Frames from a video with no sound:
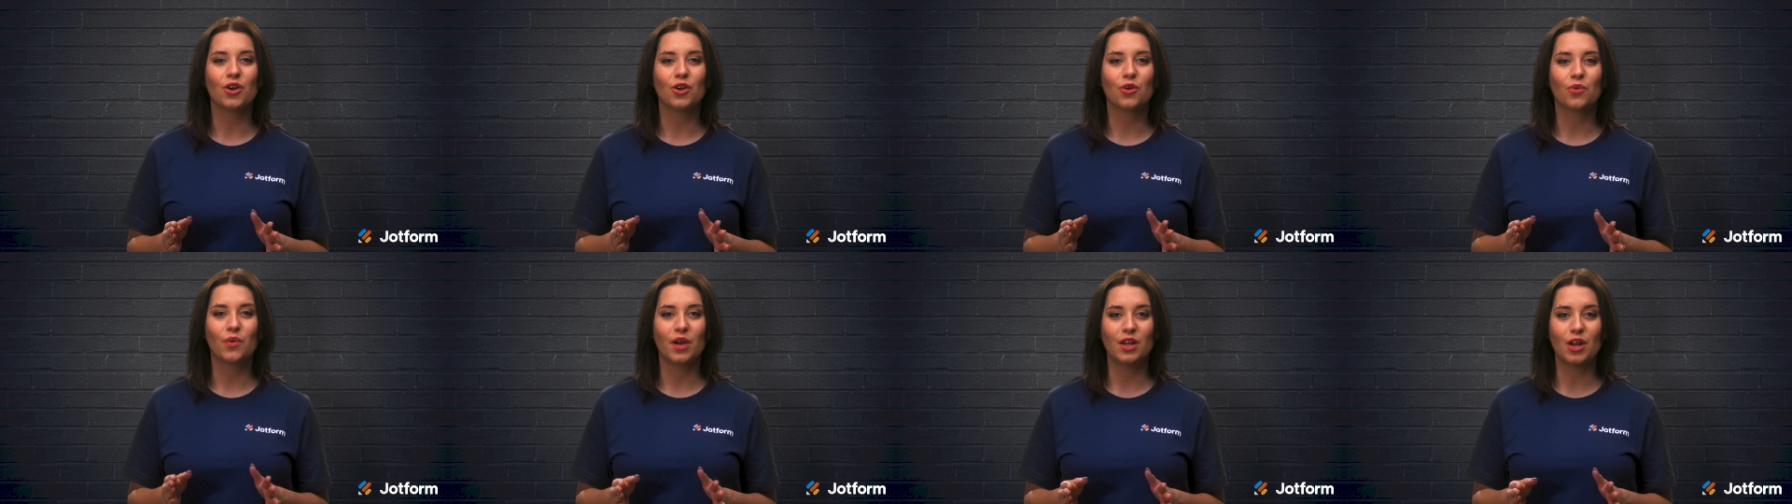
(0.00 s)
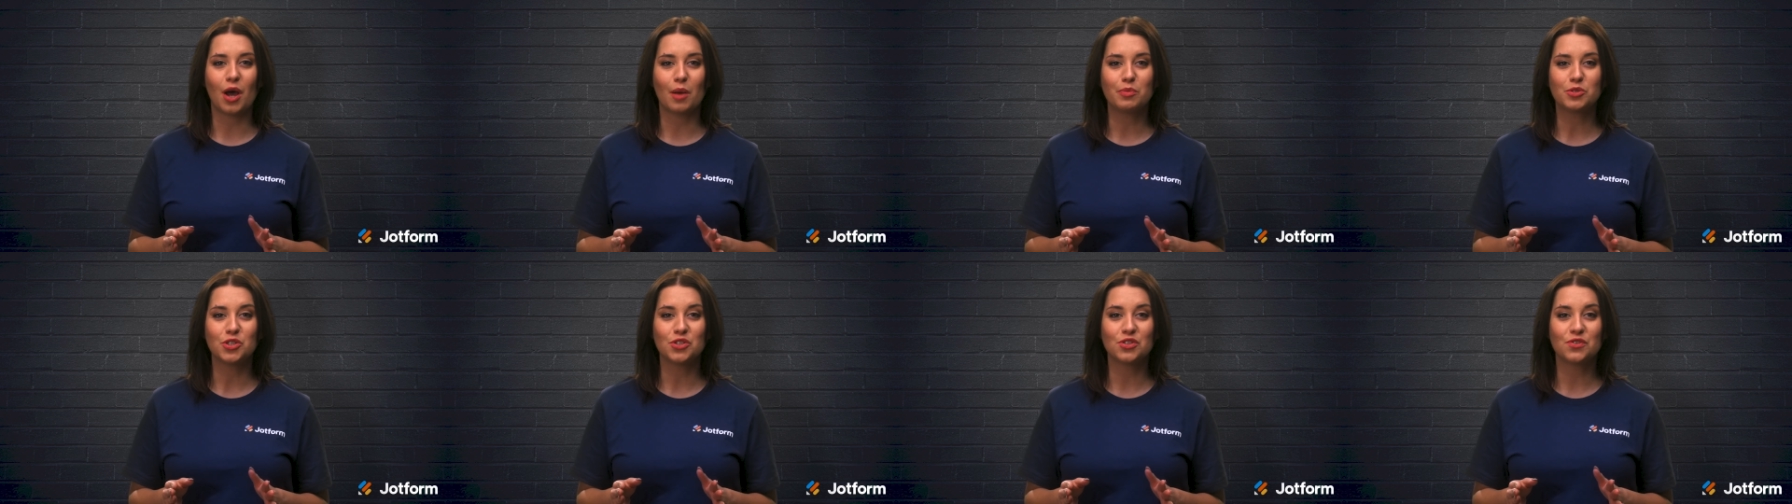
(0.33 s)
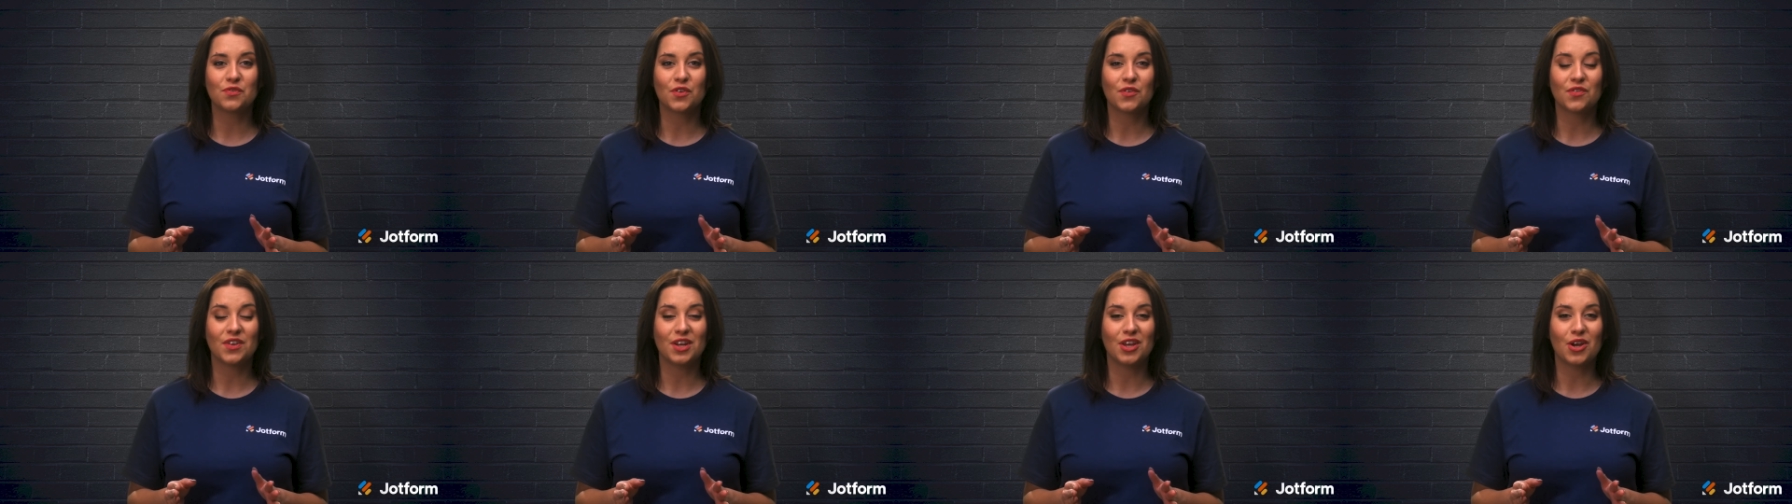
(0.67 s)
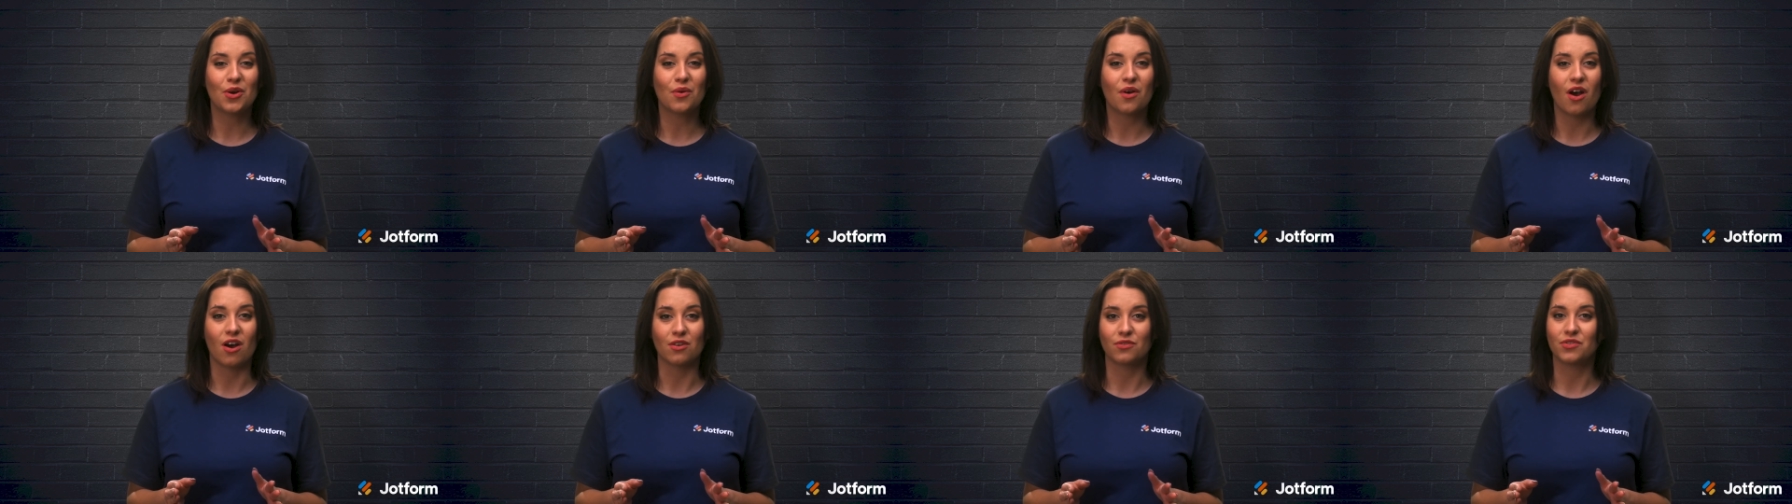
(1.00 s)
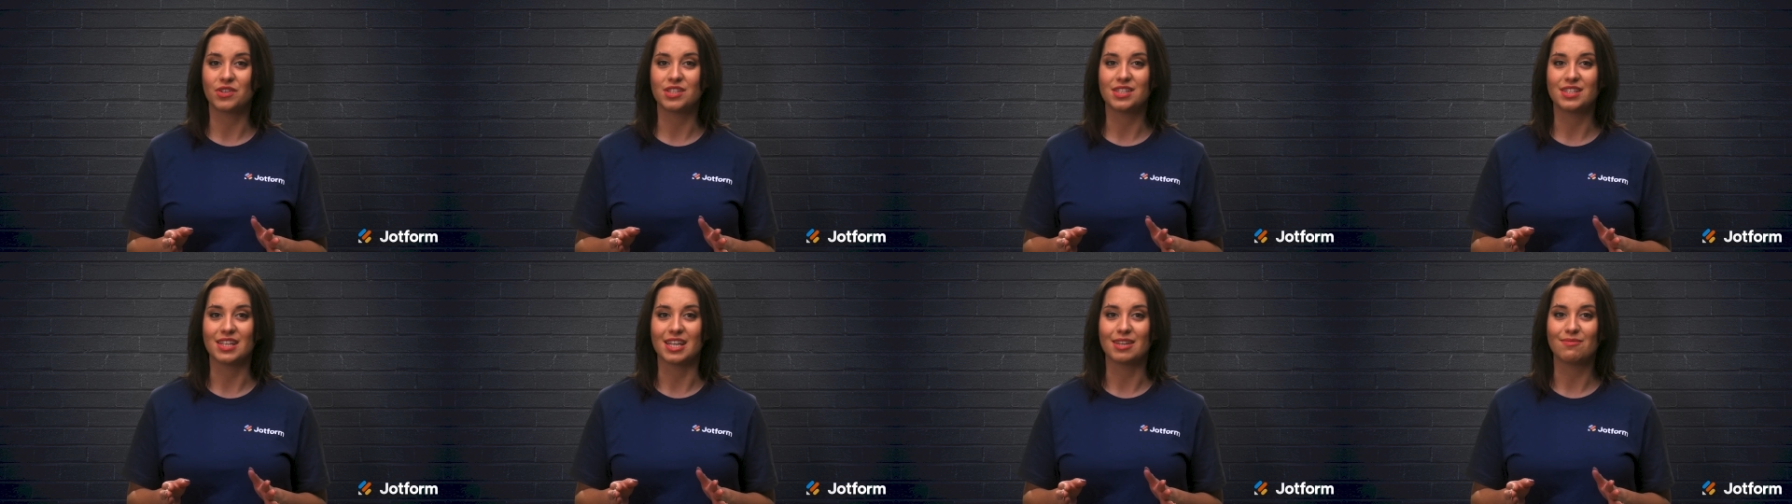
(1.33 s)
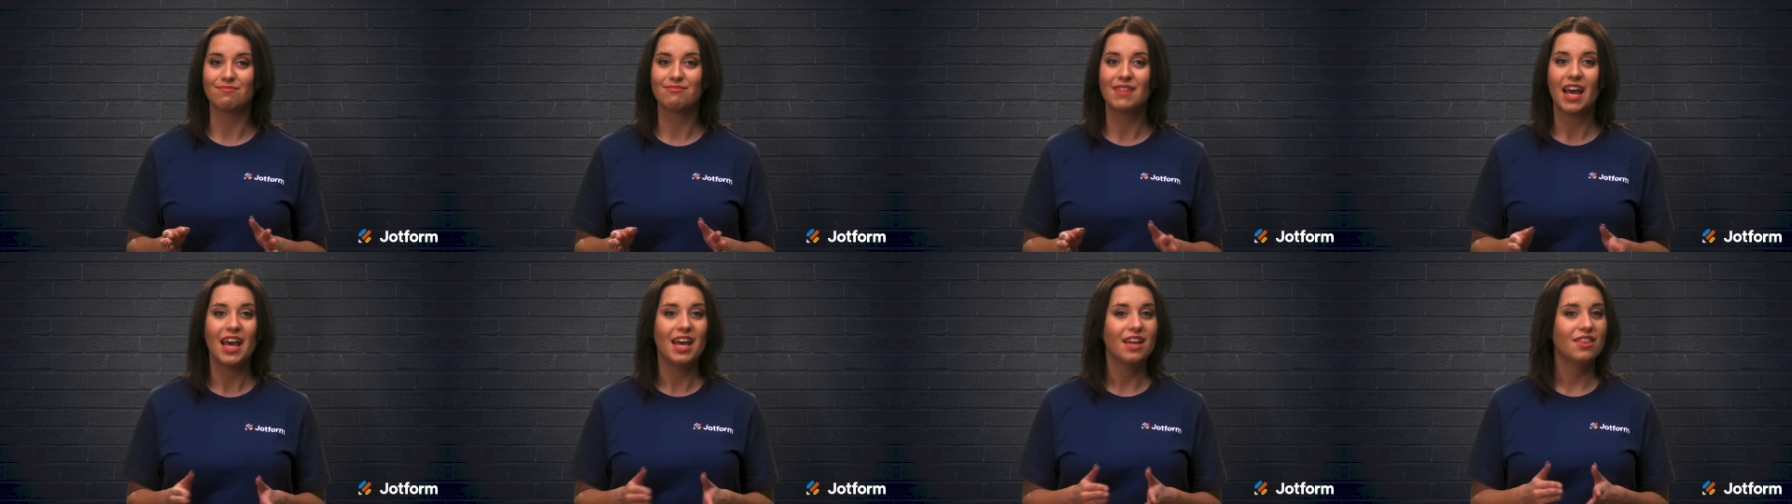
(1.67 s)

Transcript: are great options for video conferencing.